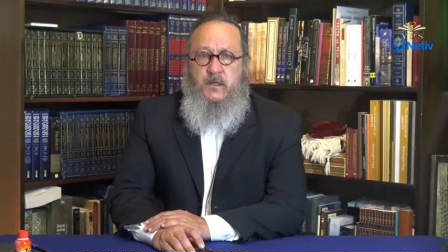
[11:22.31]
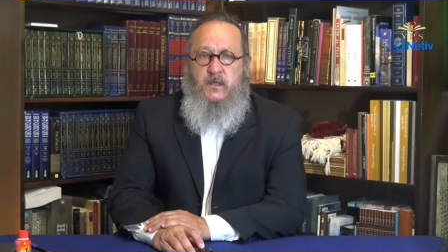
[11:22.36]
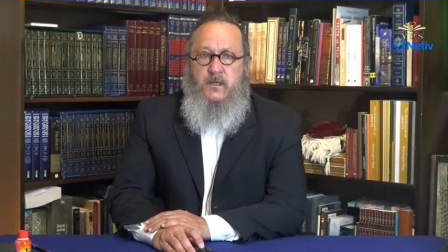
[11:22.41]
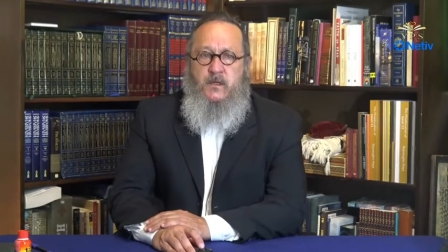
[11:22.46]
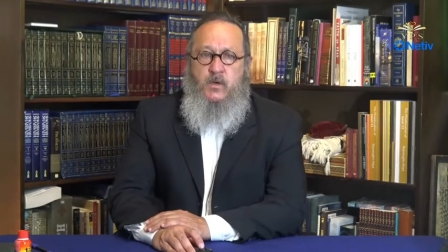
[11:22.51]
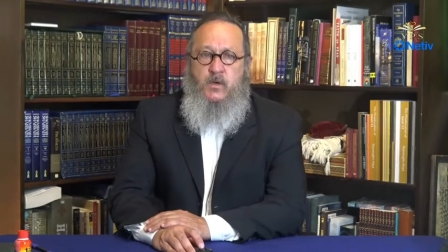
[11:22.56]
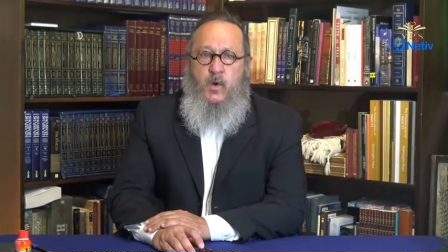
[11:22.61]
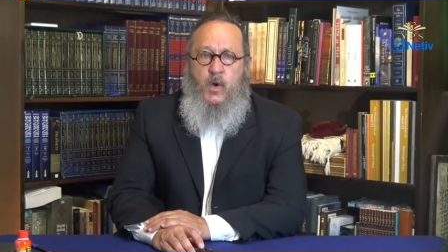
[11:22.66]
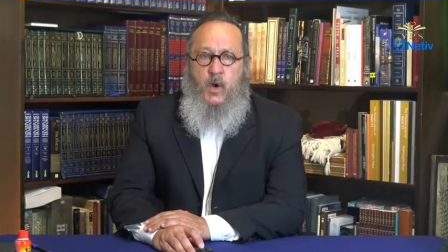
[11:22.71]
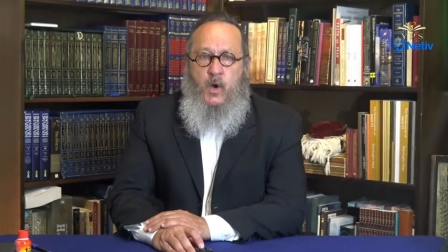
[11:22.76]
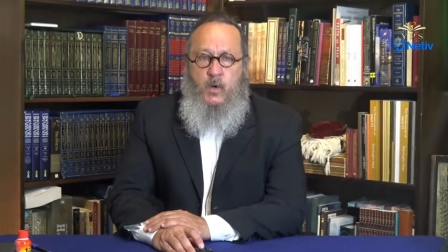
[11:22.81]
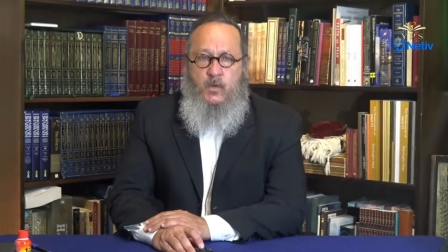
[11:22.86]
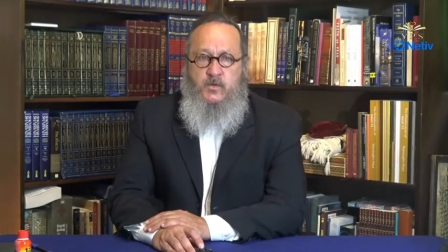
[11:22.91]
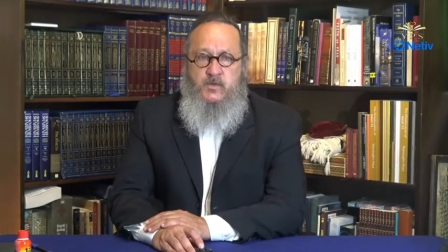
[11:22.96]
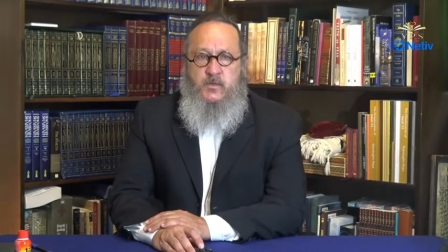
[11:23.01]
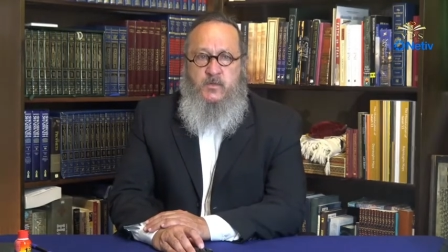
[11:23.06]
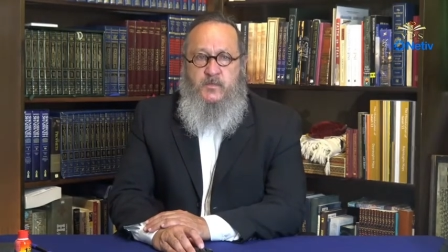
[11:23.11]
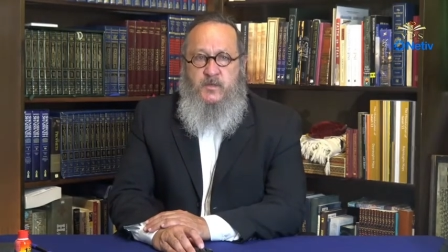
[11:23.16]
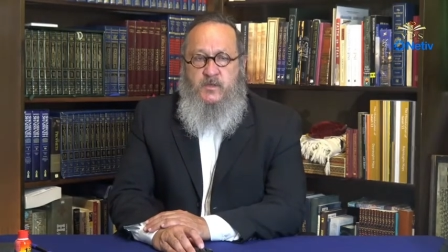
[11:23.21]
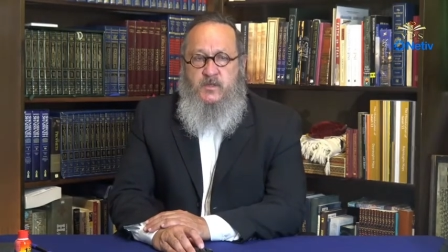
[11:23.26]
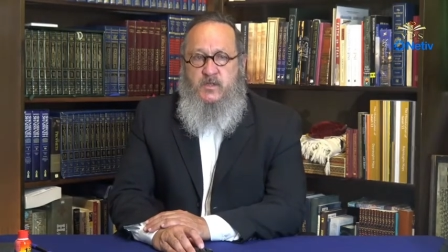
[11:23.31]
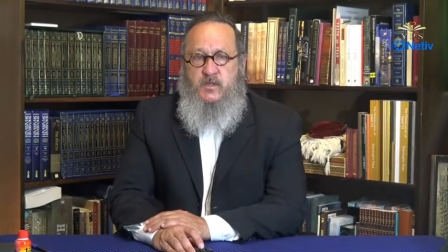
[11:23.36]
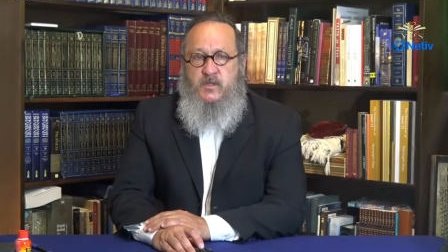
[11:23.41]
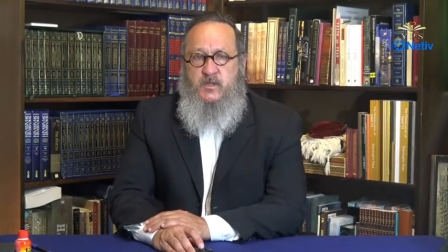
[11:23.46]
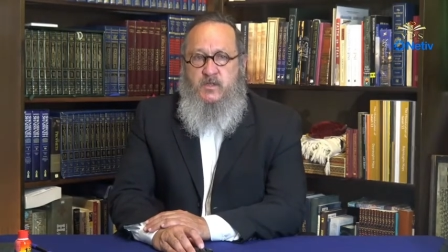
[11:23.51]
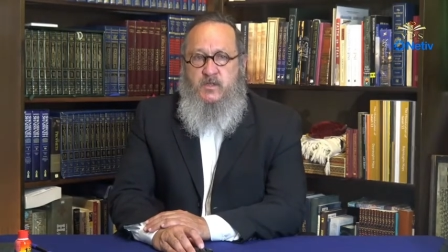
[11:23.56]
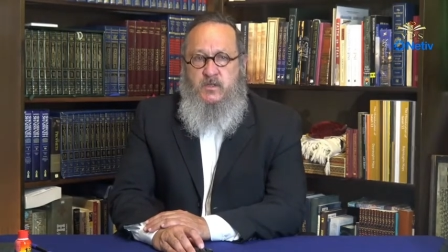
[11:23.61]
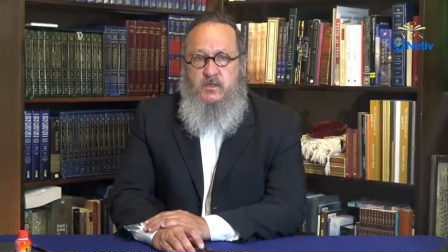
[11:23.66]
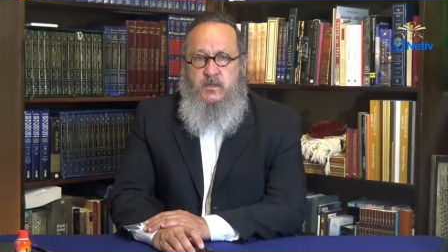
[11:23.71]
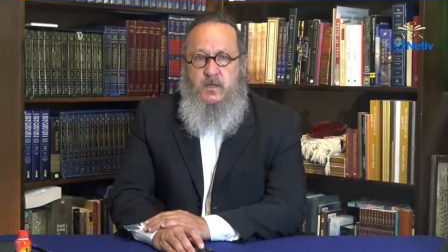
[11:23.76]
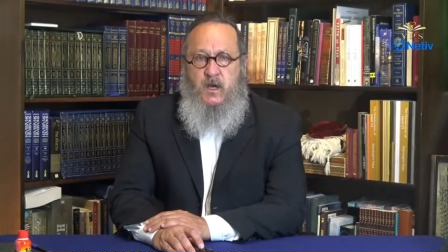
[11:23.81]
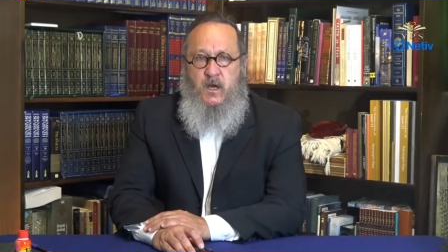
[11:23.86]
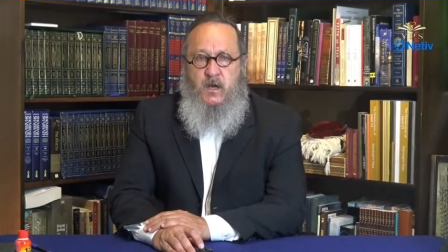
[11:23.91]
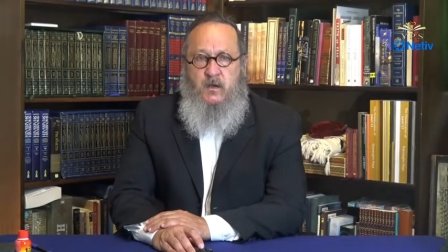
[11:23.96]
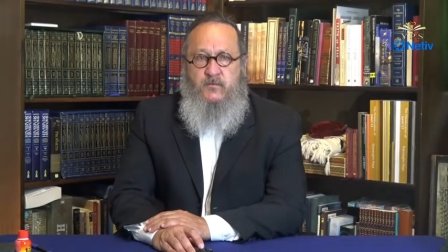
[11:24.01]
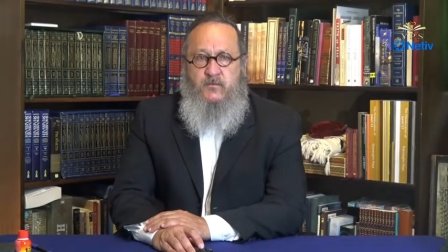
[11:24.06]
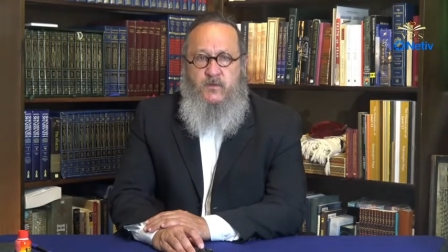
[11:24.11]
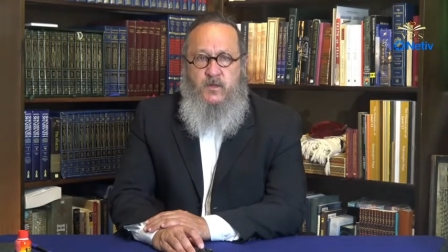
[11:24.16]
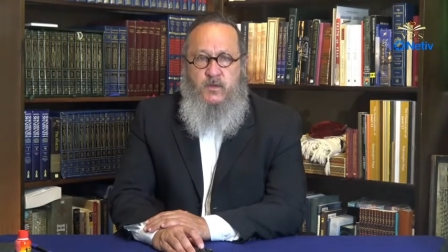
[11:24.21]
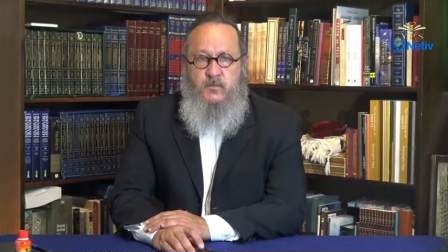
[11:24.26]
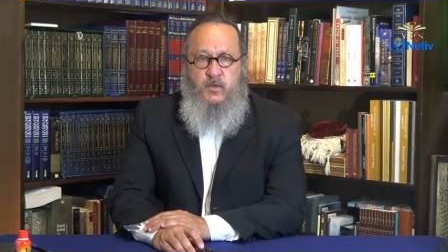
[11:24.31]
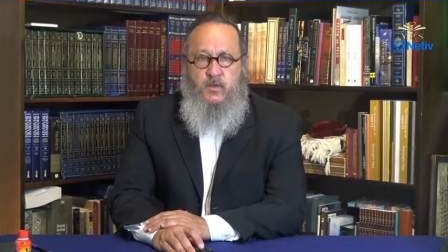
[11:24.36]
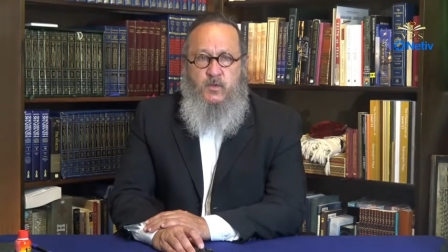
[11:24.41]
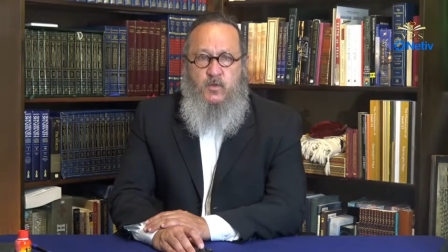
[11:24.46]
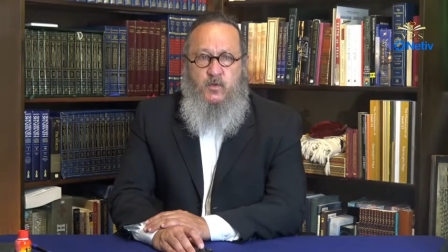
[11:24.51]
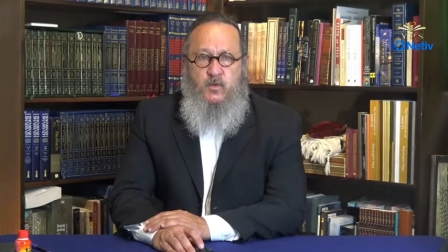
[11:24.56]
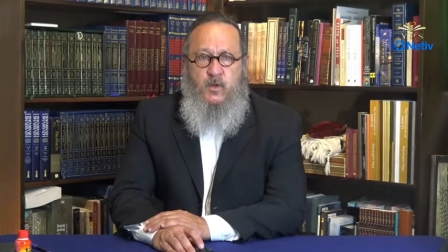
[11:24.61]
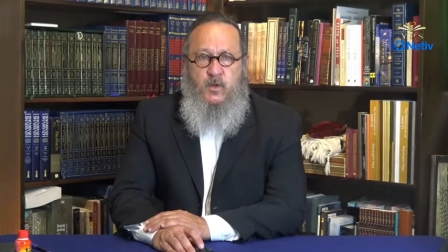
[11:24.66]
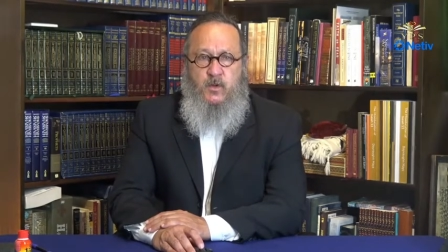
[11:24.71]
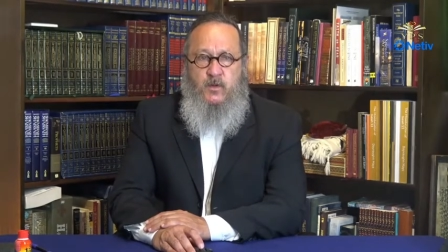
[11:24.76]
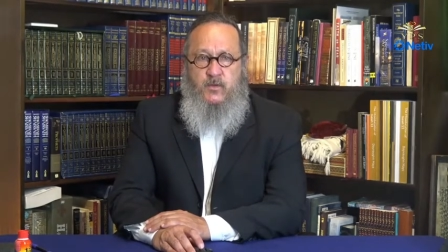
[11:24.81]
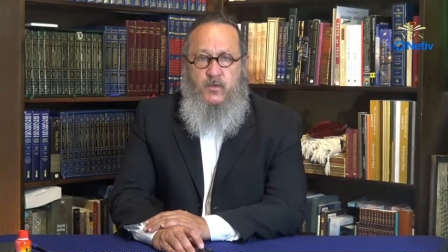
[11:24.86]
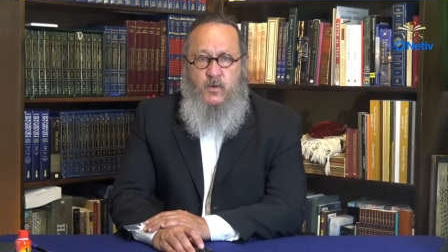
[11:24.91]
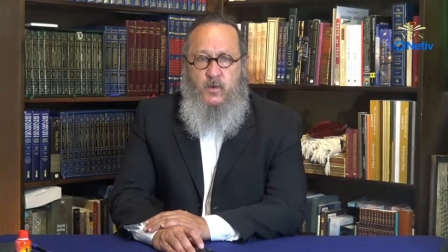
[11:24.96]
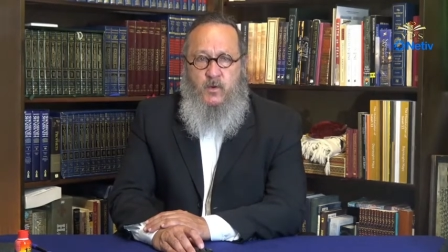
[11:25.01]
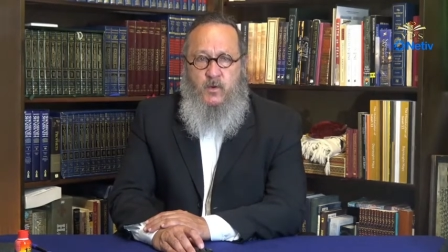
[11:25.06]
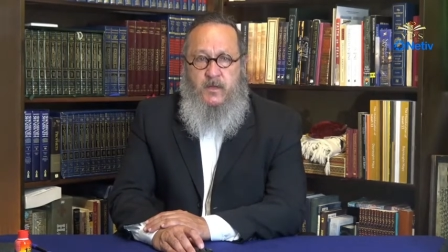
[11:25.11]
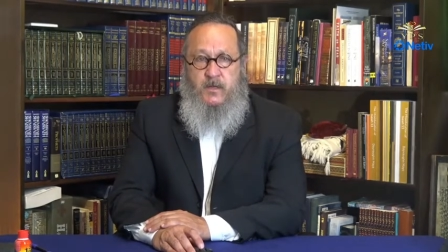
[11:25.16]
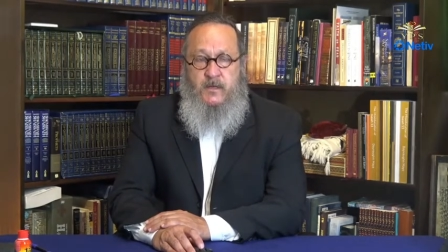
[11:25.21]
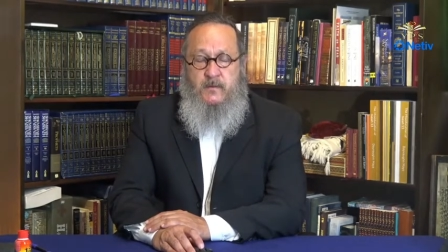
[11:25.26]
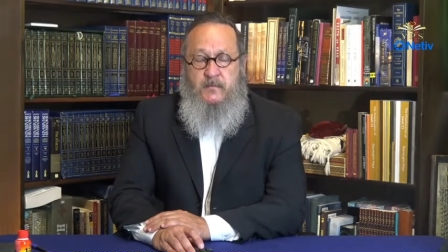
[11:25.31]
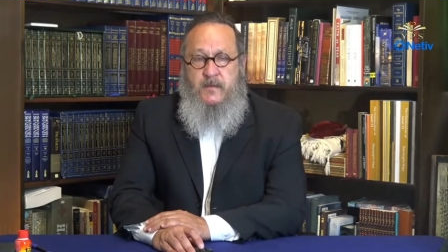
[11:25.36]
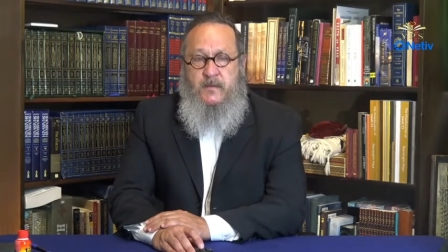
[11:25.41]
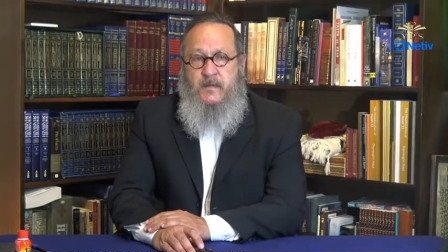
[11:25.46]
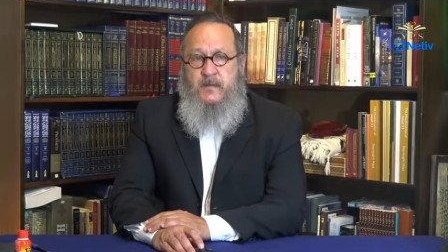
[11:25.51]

who holds the position of communal authority